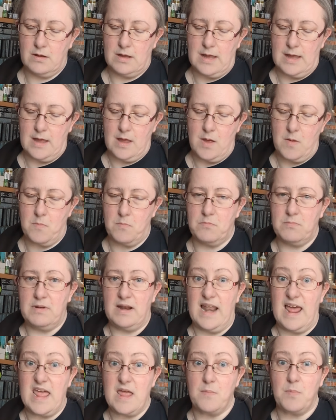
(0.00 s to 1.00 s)
um,
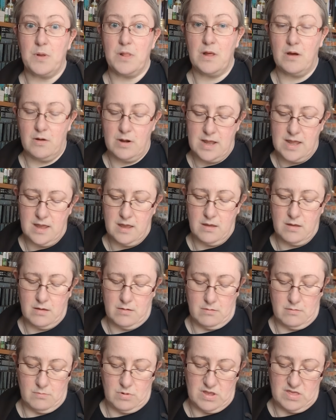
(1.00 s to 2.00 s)
label on it
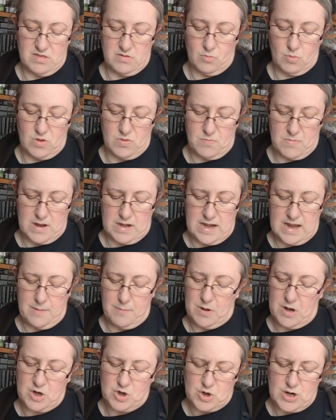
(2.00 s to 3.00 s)
with, with my
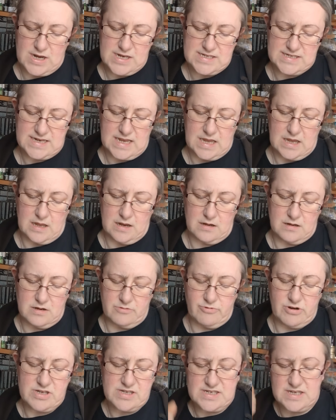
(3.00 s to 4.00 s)
name and address and a
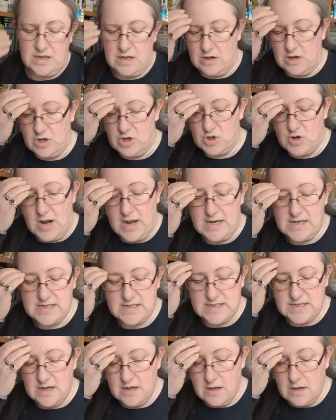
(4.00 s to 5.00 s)
return
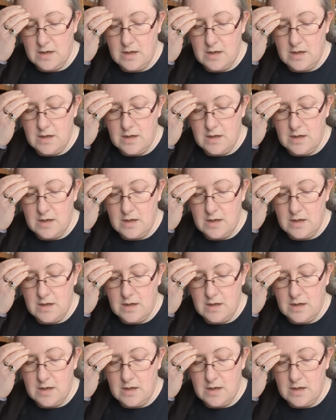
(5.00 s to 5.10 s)
address